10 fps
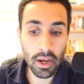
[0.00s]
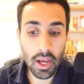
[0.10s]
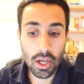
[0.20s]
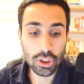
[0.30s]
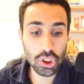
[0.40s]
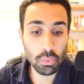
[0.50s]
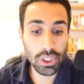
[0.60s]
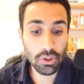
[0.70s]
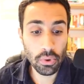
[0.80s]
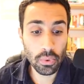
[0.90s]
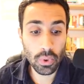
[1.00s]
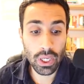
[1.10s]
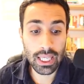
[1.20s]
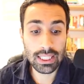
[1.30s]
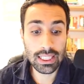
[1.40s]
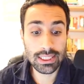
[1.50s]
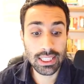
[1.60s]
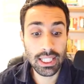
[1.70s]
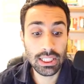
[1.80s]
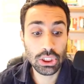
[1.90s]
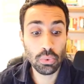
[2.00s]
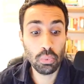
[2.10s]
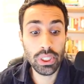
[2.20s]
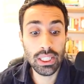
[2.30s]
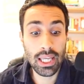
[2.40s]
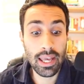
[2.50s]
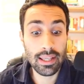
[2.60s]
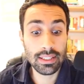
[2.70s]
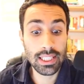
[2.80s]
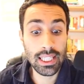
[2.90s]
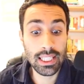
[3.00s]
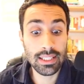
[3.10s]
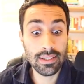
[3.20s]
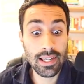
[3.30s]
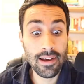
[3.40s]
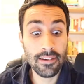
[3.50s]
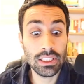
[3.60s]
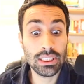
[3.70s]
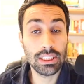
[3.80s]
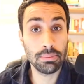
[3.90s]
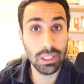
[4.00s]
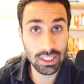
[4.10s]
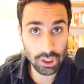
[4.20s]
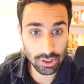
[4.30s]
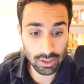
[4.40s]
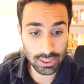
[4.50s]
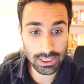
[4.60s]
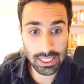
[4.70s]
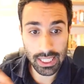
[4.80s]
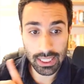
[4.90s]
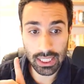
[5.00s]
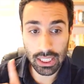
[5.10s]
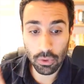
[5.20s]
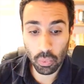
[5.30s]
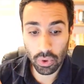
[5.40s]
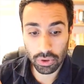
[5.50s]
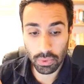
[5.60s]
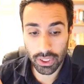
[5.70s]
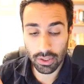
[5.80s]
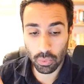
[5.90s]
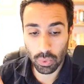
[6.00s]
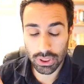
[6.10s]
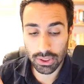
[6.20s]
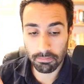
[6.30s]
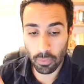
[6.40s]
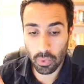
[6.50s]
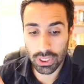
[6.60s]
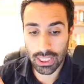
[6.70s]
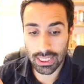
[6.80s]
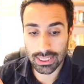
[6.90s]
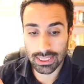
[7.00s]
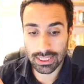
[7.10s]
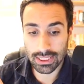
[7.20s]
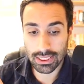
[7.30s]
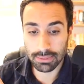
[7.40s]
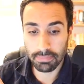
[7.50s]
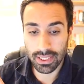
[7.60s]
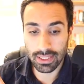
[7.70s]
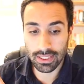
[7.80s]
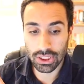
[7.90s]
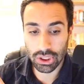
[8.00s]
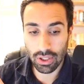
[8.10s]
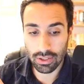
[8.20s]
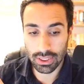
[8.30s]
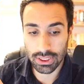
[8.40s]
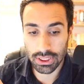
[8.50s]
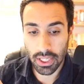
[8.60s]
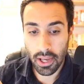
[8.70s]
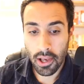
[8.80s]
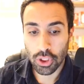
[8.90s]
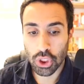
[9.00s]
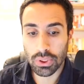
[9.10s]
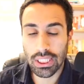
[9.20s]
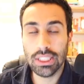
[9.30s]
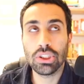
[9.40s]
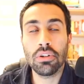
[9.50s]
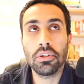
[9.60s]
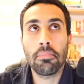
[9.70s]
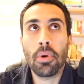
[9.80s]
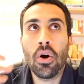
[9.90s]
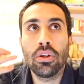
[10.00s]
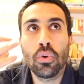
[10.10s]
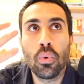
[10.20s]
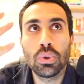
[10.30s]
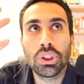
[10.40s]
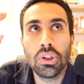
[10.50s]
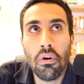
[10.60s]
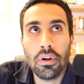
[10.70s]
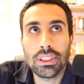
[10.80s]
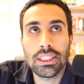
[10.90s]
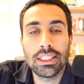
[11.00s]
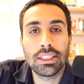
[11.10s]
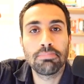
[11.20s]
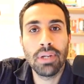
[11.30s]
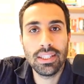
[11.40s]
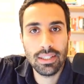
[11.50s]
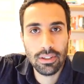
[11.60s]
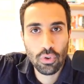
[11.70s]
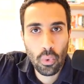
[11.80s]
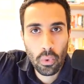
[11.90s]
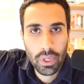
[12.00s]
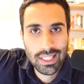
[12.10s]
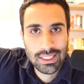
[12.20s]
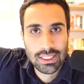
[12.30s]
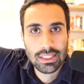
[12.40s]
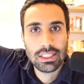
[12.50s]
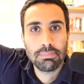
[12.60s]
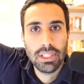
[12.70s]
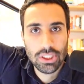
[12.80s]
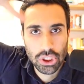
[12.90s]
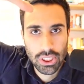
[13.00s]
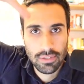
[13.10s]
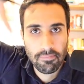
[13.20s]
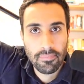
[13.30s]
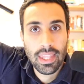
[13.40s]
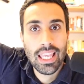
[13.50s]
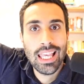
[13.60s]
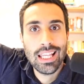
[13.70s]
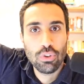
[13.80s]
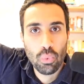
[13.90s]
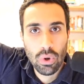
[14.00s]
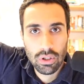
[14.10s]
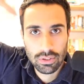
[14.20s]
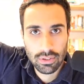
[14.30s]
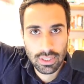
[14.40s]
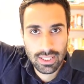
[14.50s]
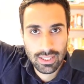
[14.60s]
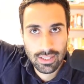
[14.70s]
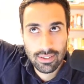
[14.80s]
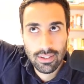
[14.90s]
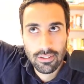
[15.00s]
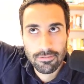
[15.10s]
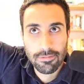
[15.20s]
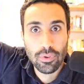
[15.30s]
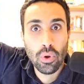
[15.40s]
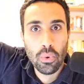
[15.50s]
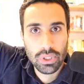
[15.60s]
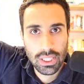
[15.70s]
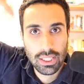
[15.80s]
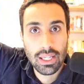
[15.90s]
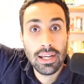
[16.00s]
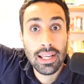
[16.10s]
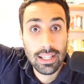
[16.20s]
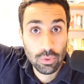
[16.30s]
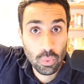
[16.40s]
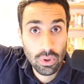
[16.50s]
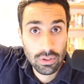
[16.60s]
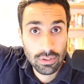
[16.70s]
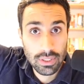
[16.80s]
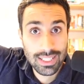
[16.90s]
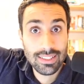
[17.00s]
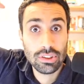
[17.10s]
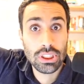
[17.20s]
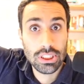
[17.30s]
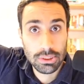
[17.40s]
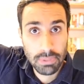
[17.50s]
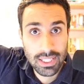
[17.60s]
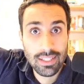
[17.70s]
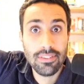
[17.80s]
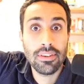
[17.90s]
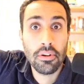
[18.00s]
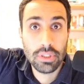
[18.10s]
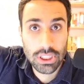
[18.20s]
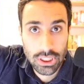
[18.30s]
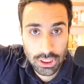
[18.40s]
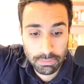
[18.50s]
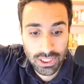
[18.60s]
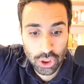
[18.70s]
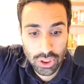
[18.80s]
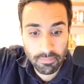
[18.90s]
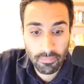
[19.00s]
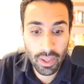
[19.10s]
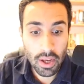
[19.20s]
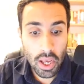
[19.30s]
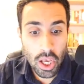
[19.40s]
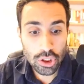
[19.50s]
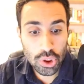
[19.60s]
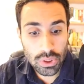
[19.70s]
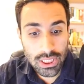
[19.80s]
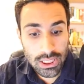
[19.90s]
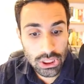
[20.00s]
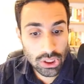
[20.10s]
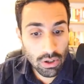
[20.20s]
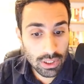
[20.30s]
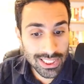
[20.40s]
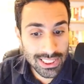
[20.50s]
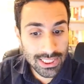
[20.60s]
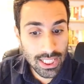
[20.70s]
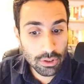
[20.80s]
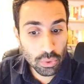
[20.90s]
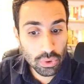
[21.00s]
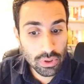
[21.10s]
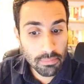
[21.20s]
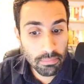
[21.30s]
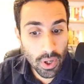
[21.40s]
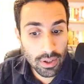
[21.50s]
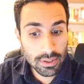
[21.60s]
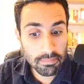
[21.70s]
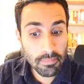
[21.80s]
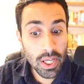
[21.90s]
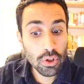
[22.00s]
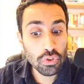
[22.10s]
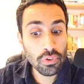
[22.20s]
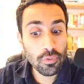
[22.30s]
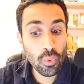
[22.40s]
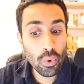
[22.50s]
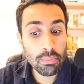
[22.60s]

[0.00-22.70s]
So we know in this case, we take the suspended solids. Keyword right here. What's important is the suspended solids. So these are the particles that are suspended or in suspension in water. They're floating in water. They're suspended, they're in suspension. So these solids settle to the bottom to form